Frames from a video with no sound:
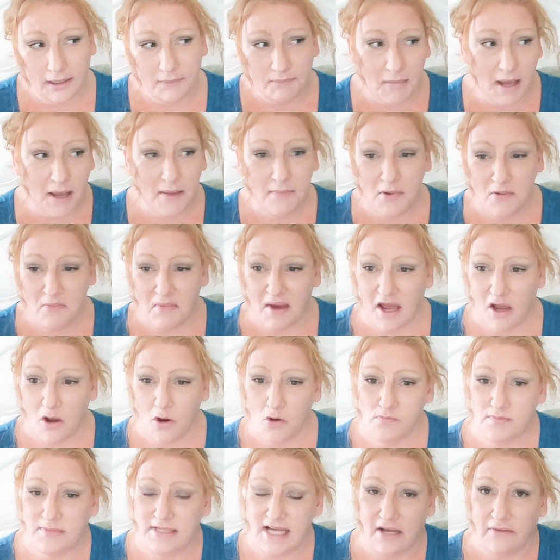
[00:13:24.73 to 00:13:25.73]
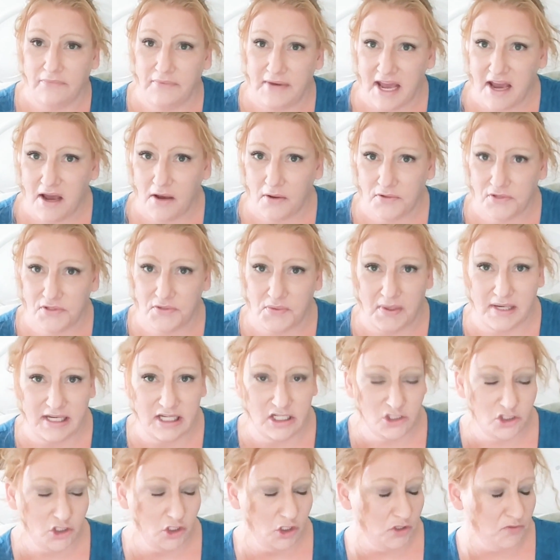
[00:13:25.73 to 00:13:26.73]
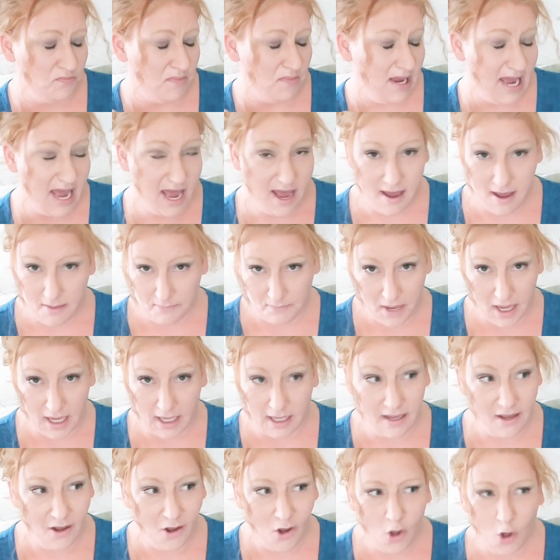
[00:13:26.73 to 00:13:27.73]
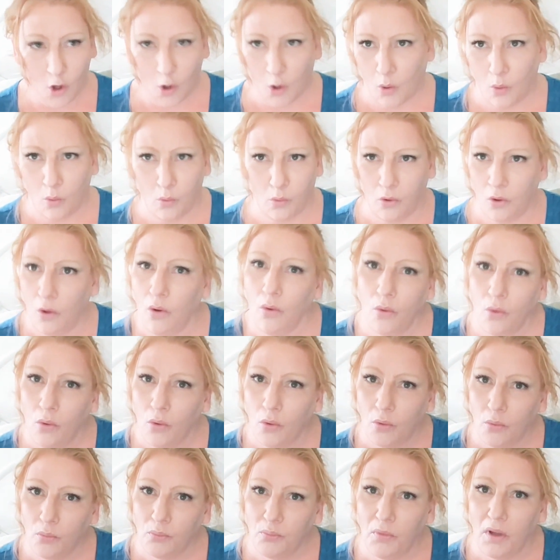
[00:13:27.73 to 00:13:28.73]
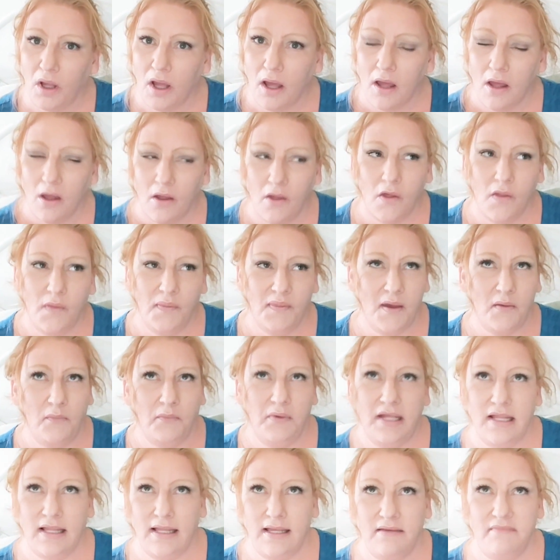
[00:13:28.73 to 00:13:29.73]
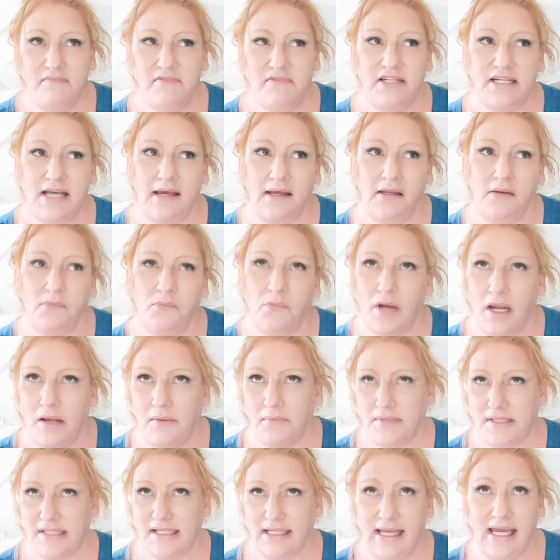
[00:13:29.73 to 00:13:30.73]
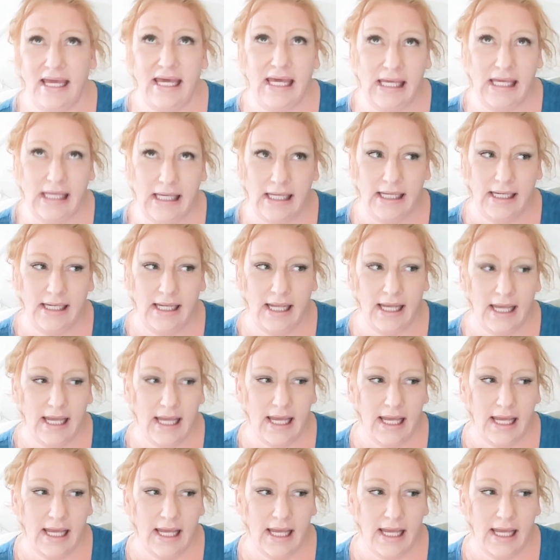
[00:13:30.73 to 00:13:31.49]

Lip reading: I'm in my hometown now, so I can show you my old home that we lived in when I was a kid.